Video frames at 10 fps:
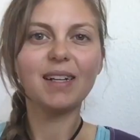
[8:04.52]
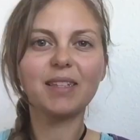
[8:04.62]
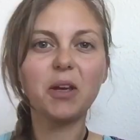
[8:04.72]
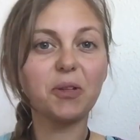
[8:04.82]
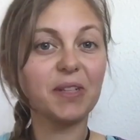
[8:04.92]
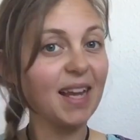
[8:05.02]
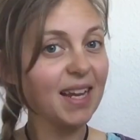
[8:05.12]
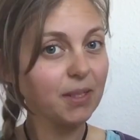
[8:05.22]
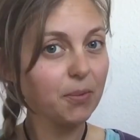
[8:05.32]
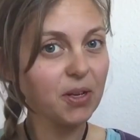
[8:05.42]
So the
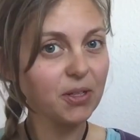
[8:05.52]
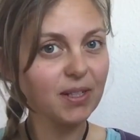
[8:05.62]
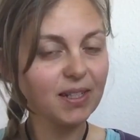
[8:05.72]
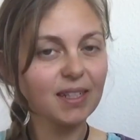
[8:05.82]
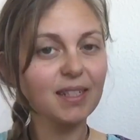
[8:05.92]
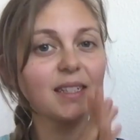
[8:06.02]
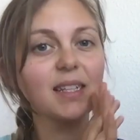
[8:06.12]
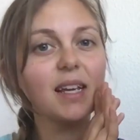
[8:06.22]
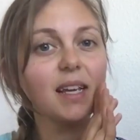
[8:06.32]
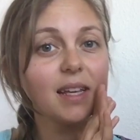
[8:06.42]
next question is,
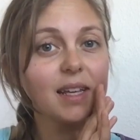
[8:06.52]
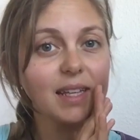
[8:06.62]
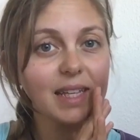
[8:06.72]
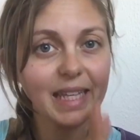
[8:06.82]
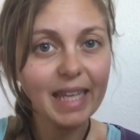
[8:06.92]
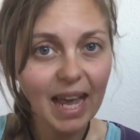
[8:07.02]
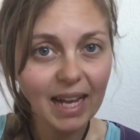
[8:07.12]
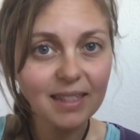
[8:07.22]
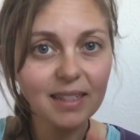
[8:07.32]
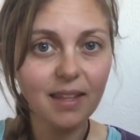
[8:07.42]

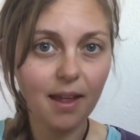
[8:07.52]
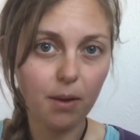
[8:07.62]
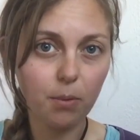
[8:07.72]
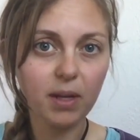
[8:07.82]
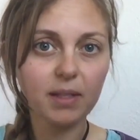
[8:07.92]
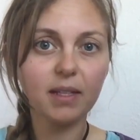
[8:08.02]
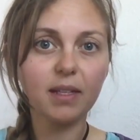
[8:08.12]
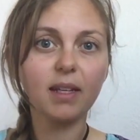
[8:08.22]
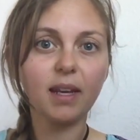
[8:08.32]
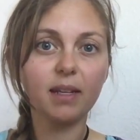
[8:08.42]
can the cervix
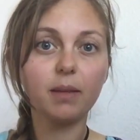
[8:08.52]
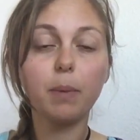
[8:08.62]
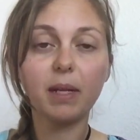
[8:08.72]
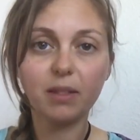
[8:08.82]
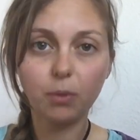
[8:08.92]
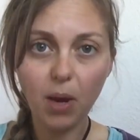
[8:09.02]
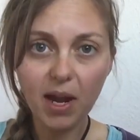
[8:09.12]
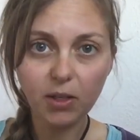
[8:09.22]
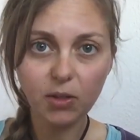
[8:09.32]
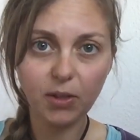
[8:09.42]
indicate
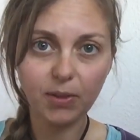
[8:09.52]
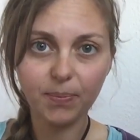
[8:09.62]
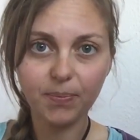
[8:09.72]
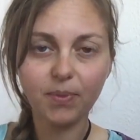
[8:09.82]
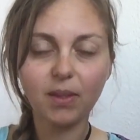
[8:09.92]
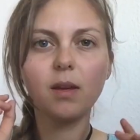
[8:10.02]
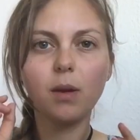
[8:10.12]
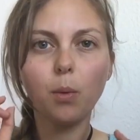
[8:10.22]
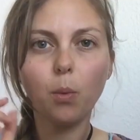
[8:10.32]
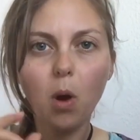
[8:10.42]
menstruation?
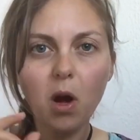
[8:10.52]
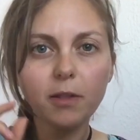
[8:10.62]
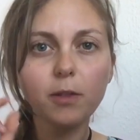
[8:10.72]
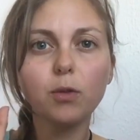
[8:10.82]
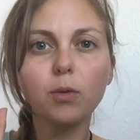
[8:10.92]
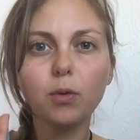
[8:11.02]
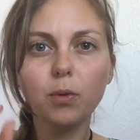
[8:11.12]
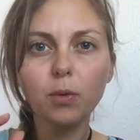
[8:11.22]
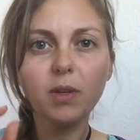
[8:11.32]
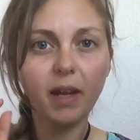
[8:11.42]
One to
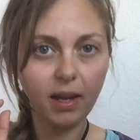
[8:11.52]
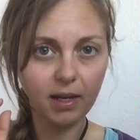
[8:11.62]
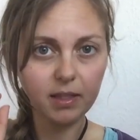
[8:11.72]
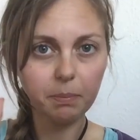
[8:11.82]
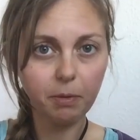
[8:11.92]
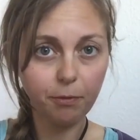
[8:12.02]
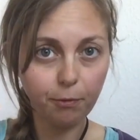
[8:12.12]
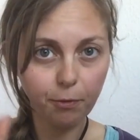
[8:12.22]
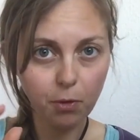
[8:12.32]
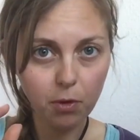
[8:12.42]
two days
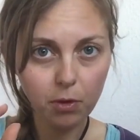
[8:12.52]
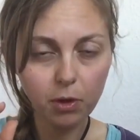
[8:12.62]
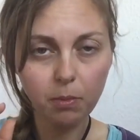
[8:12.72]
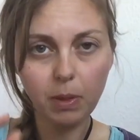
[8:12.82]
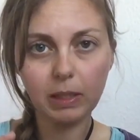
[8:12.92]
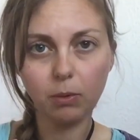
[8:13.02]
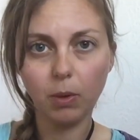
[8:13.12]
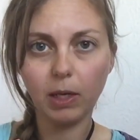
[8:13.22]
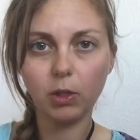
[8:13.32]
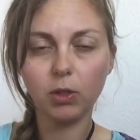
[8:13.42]
before your
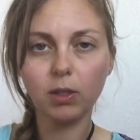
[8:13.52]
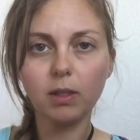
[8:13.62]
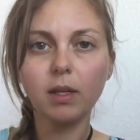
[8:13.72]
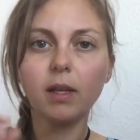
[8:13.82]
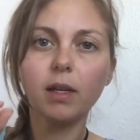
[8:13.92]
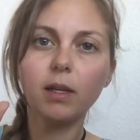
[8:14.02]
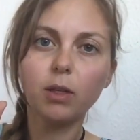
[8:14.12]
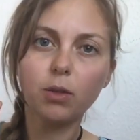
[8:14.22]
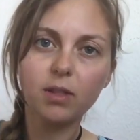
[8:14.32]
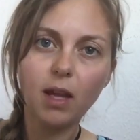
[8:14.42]
menstruation,
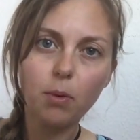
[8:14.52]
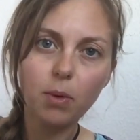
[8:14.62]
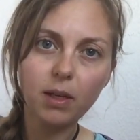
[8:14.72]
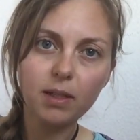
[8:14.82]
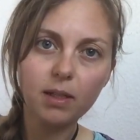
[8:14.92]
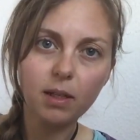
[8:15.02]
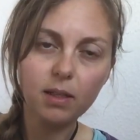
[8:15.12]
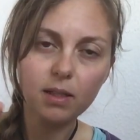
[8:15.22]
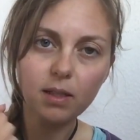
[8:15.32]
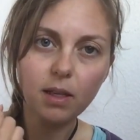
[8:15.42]
your cervix
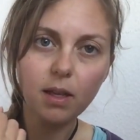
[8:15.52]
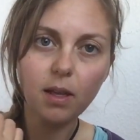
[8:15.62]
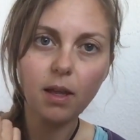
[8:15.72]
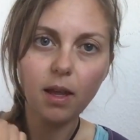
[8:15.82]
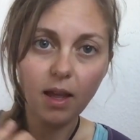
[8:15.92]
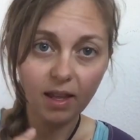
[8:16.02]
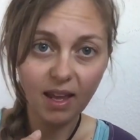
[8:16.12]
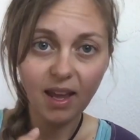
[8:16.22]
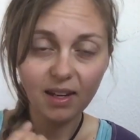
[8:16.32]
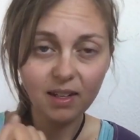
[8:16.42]
it's
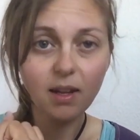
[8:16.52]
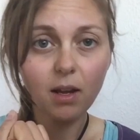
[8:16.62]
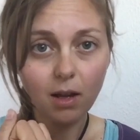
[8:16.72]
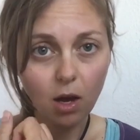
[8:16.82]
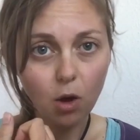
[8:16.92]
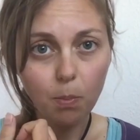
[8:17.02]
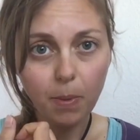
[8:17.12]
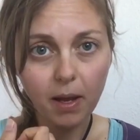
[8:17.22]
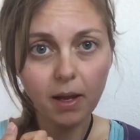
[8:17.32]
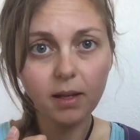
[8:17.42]
again
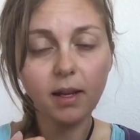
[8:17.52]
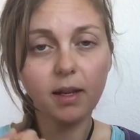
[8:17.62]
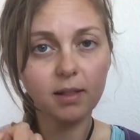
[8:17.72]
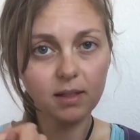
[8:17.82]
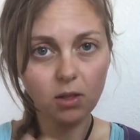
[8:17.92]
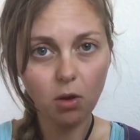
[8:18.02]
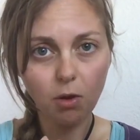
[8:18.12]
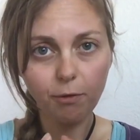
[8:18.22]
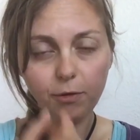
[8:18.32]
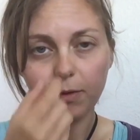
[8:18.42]
open and
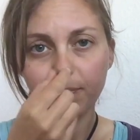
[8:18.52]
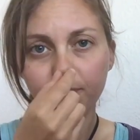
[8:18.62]
soft,